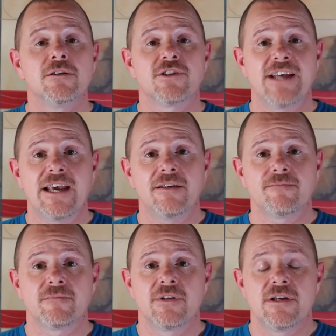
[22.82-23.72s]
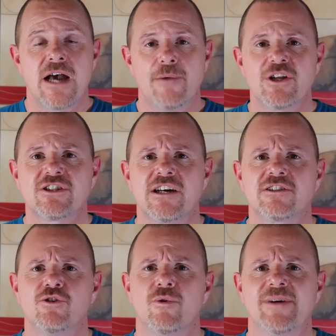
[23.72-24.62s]
Today, I want to talk
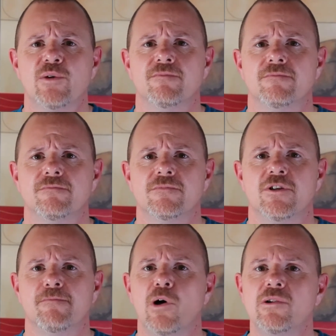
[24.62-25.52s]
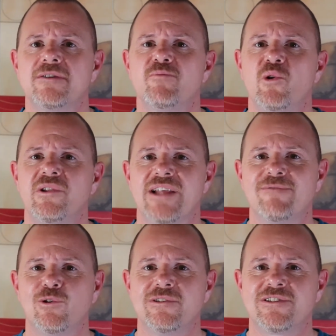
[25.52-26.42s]
to you about the multiple
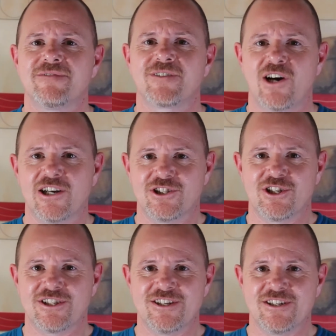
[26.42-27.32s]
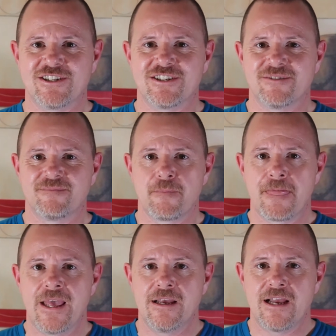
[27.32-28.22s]
levels of consciousness
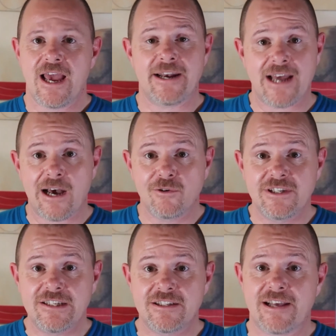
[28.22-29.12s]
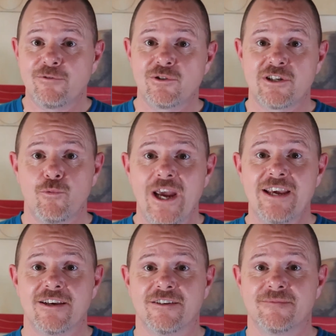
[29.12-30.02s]
and how these levels
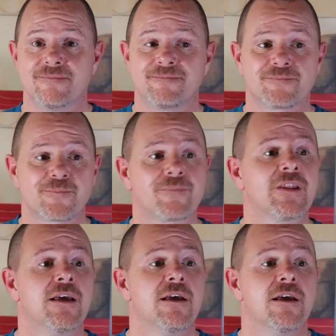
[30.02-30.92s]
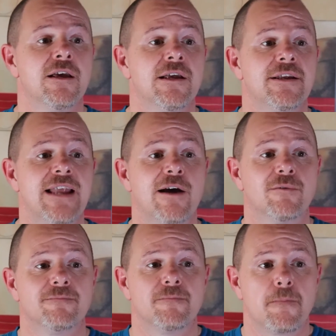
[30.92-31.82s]
awaken.
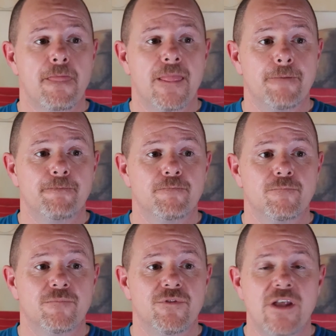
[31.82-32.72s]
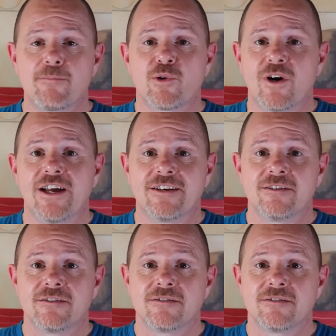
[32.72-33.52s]
Now, number one,